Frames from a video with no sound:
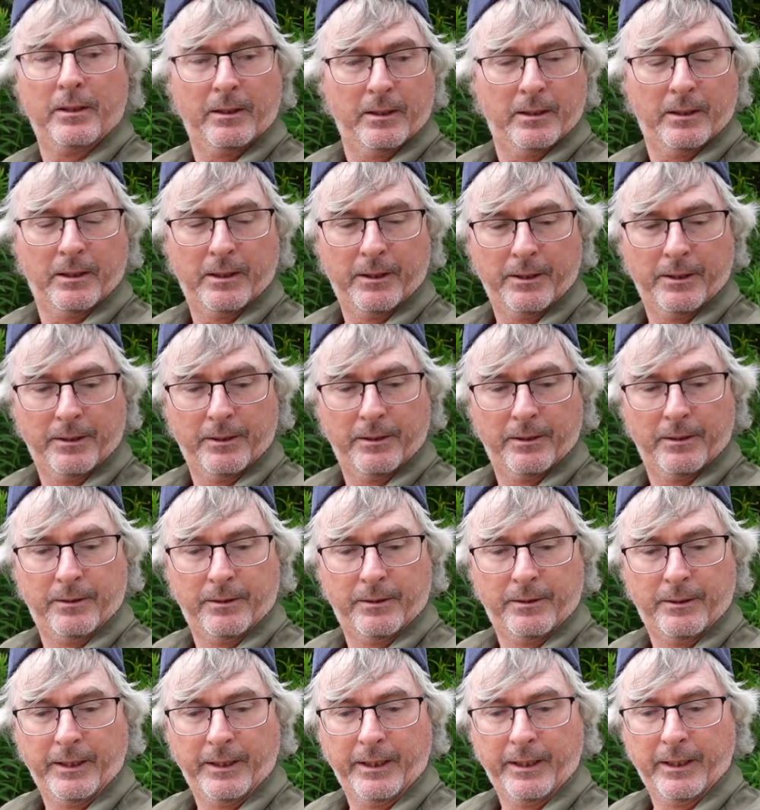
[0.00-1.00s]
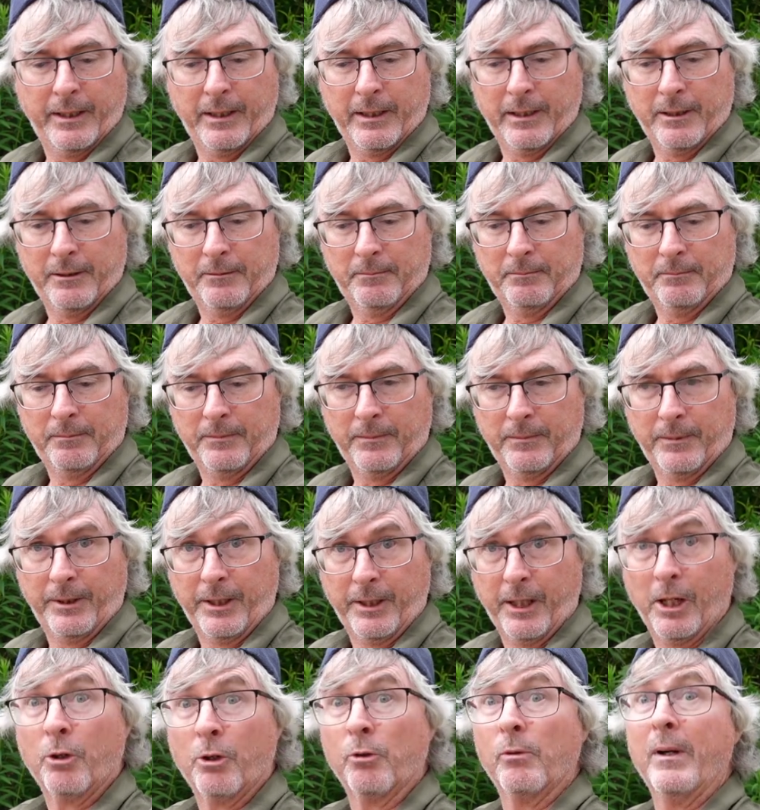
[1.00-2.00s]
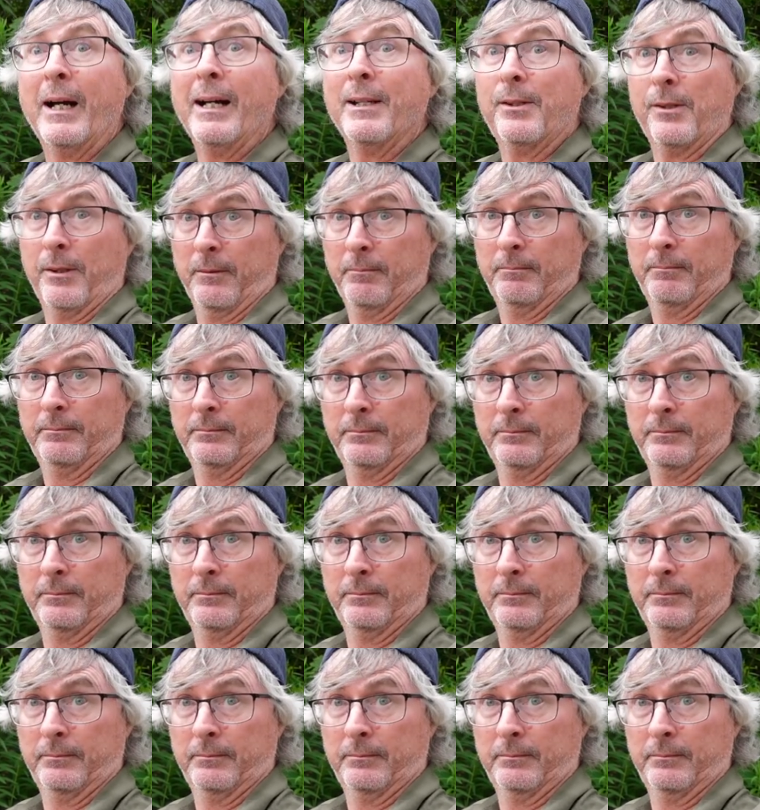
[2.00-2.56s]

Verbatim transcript: uh, the uh, the horizon.